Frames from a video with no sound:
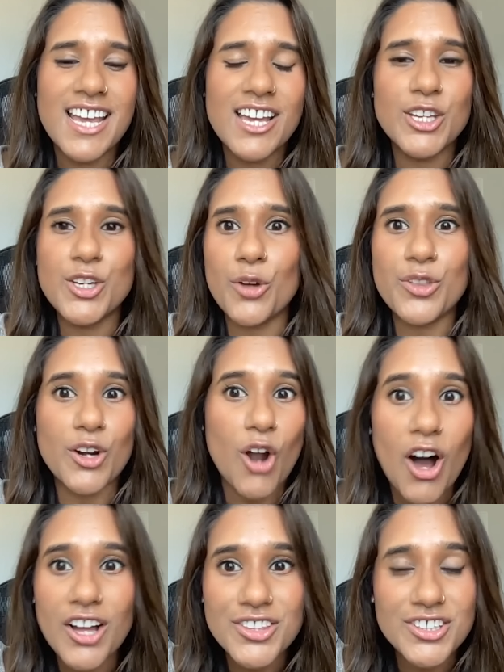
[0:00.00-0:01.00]
you know, they're
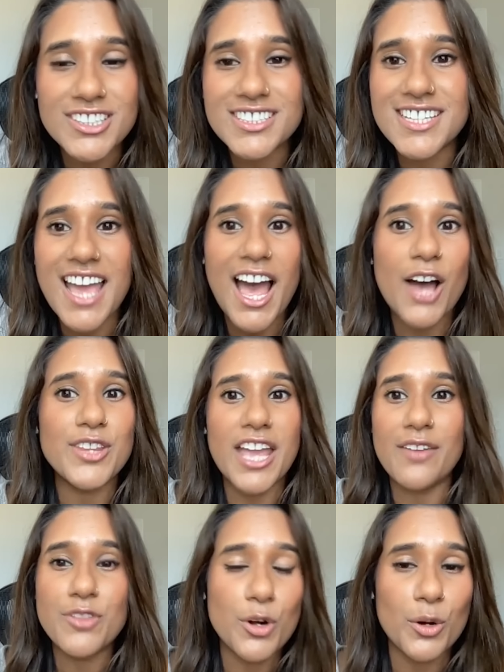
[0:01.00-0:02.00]
authors now, they
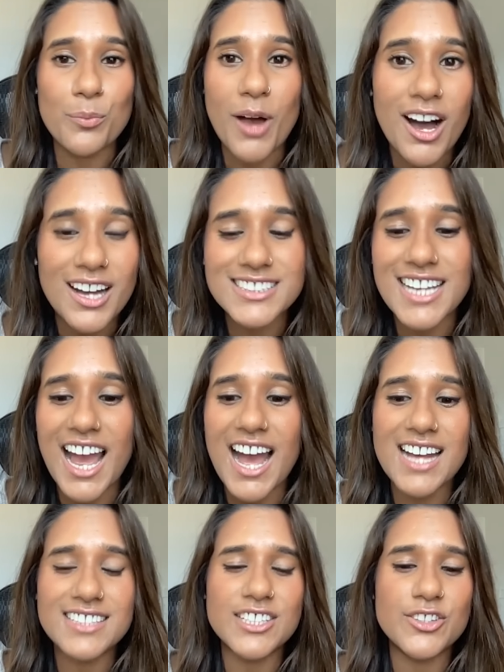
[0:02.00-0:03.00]
have their own
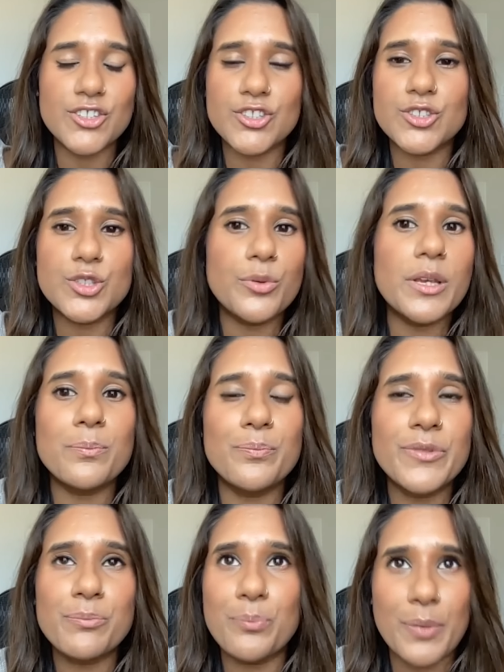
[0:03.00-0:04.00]
podcasts, and they're just doing
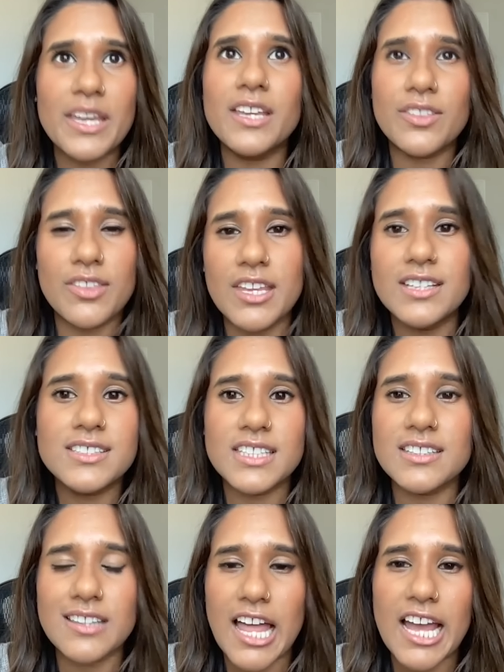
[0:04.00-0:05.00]
big things
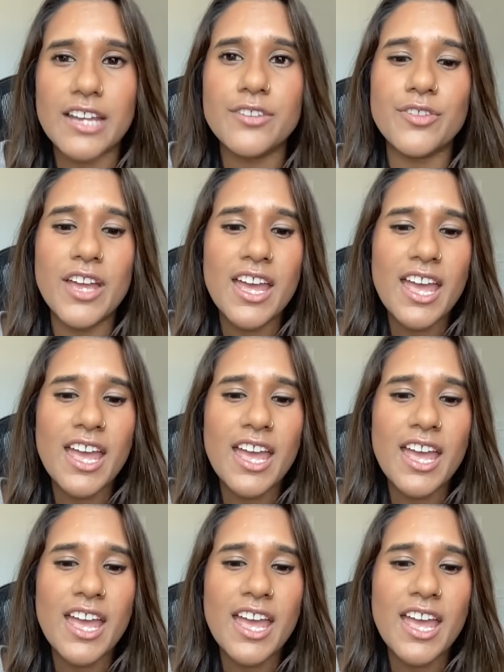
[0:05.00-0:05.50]
in life.